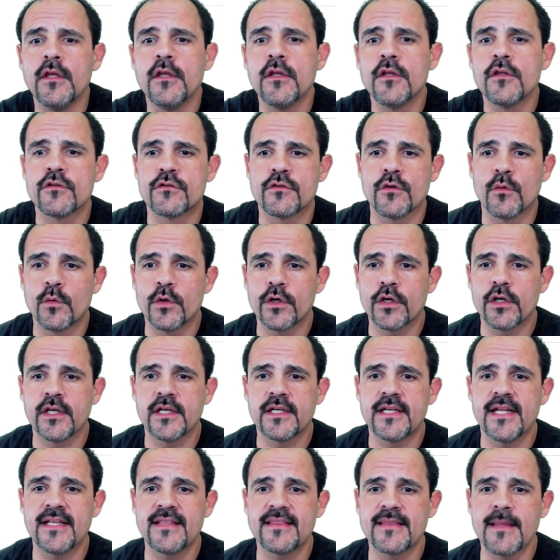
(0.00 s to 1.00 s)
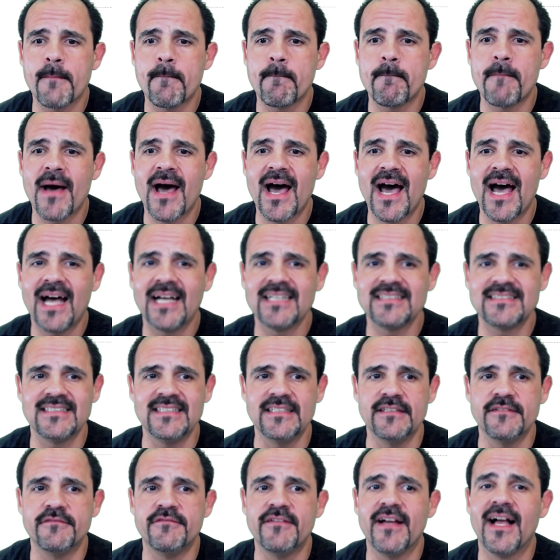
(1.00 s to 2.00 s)
So we're going to take the
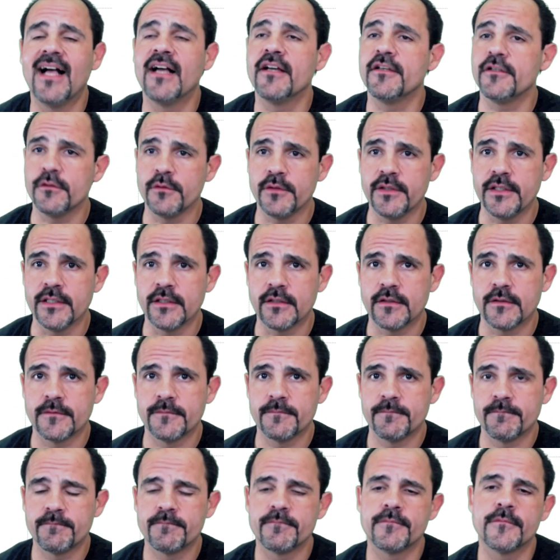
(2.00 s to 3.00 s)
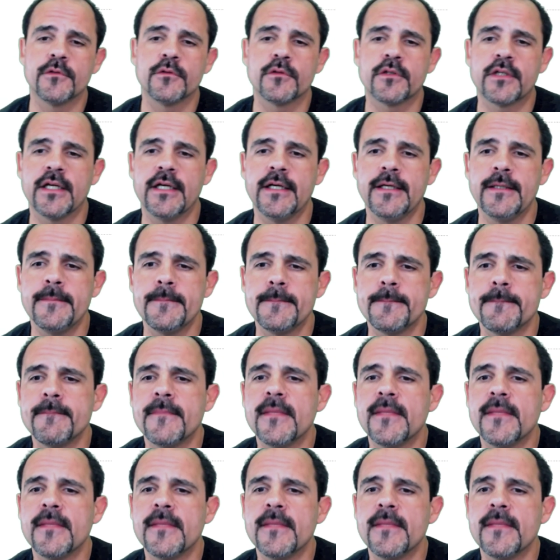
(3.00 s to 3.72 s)
positive value here. Okay?